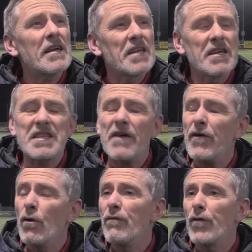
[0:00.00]
listen, it's
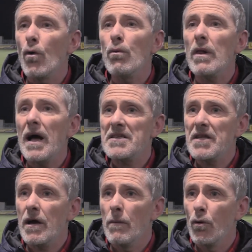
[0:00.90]
difficult for all the lads
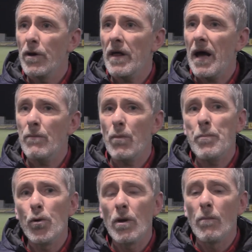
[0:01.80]
to come on, and we
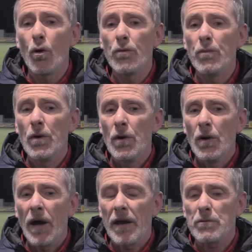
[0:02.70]
put them on,
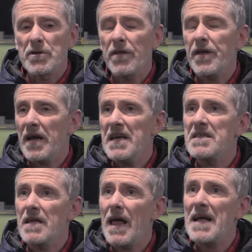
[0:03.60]
and it was nothing
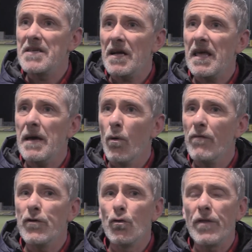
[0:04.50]
against the lads that had came
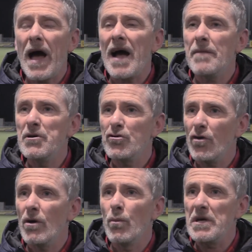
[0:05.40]
off. You know, Nat had been
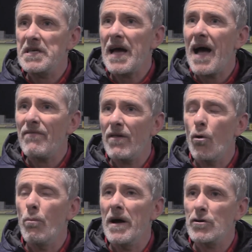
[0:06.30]
struggling with his calf a
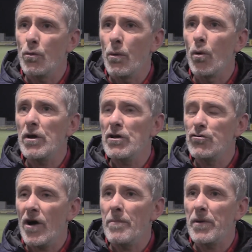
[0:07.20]
little bit, so we wanted to
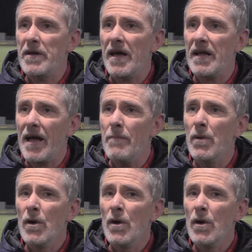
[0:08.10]
try and protect him.